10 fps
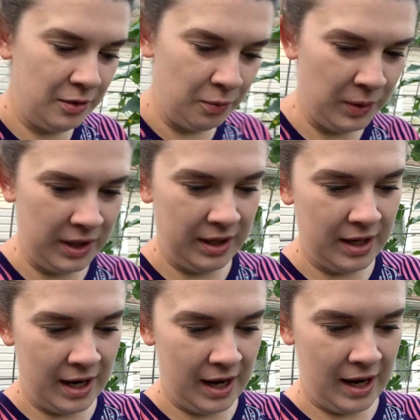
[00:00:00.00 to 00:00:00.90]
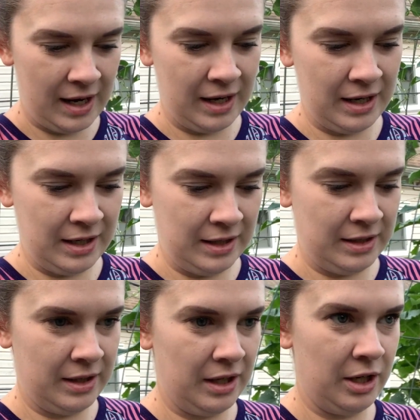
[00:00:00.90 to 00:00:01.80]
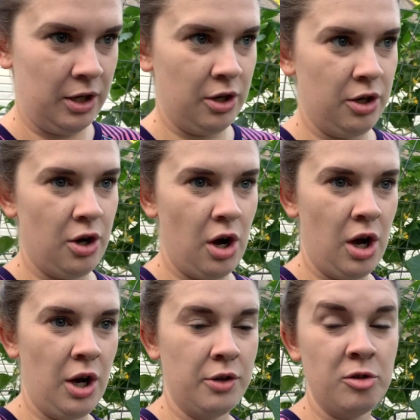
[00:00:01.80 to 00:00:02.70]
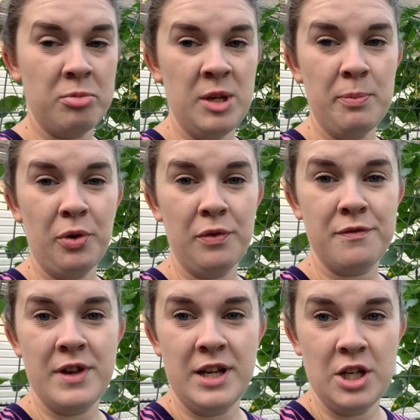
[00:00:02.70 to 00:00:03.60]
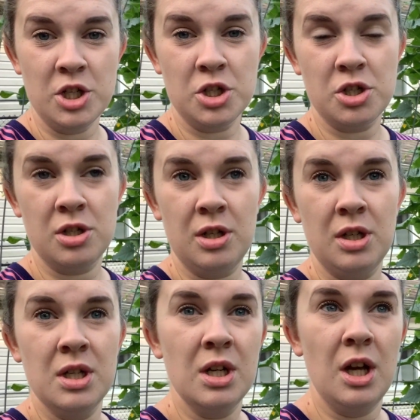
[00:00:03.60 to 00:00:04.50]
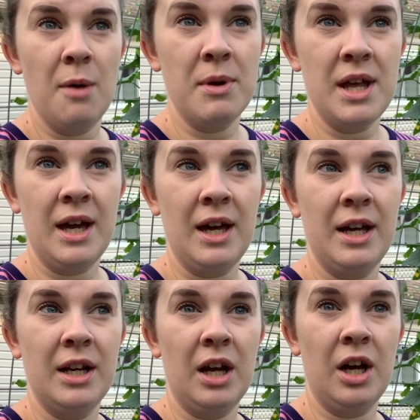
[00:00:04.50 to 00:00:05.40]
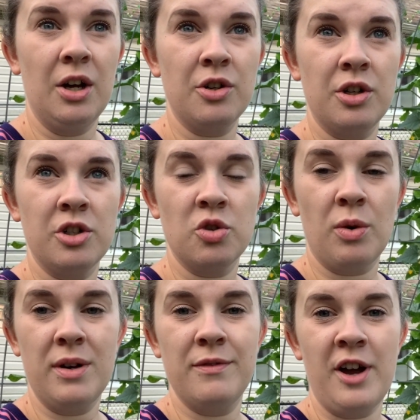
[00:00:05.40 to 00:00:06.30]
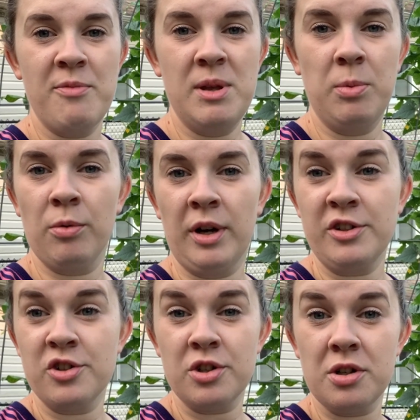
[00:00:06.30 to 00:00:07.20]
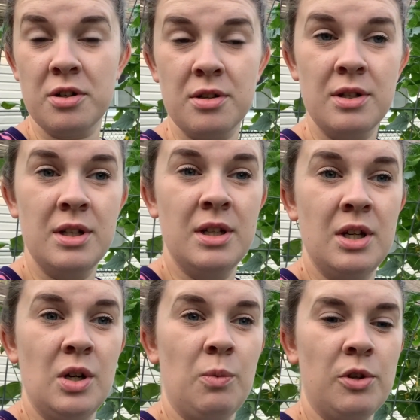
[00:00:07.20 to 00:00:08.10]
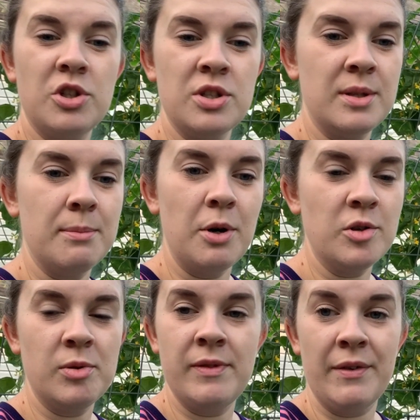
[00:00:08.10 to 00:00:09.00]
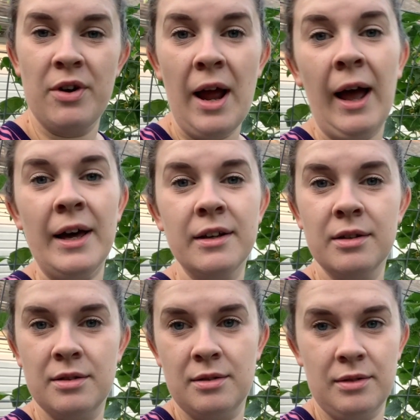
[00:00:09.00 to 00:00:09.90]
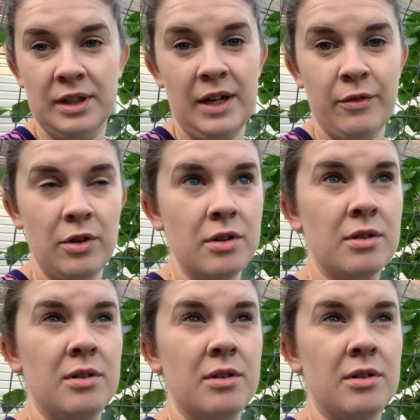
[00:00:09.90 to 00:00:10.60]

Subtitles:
We had 100 people finish, and we had 125 people registered, which is the most we've ever had, ever.